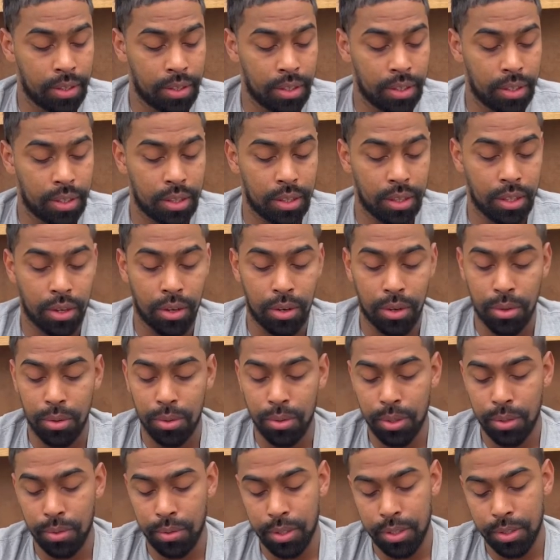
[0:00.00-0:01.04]
the
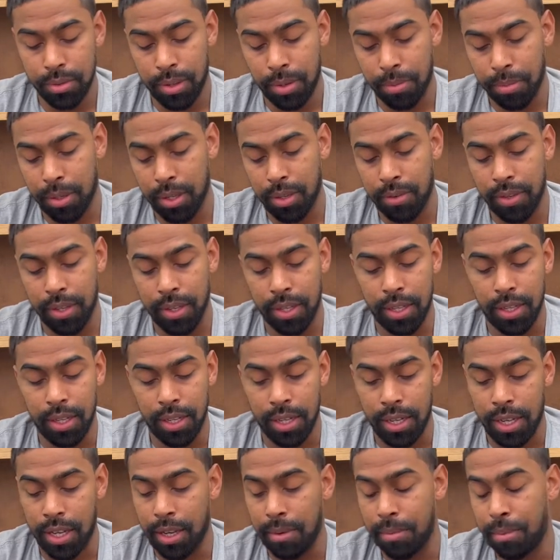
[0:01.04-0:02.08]
only reason why I'm giving it a
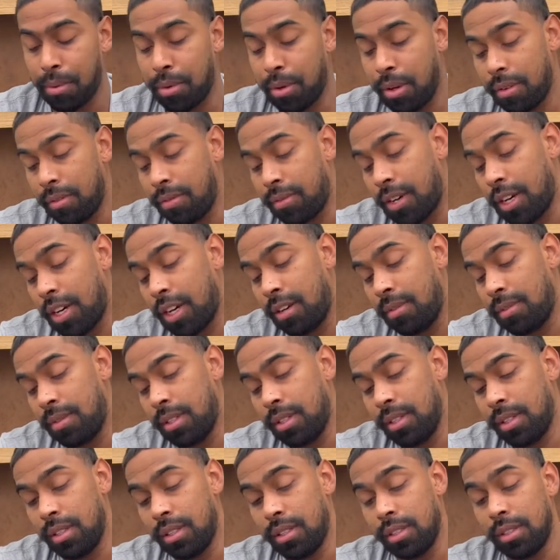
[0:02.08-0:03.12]
9.5
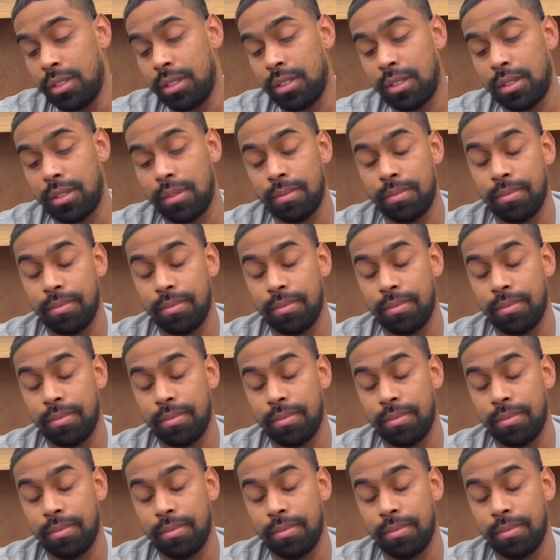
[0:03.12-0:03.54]
is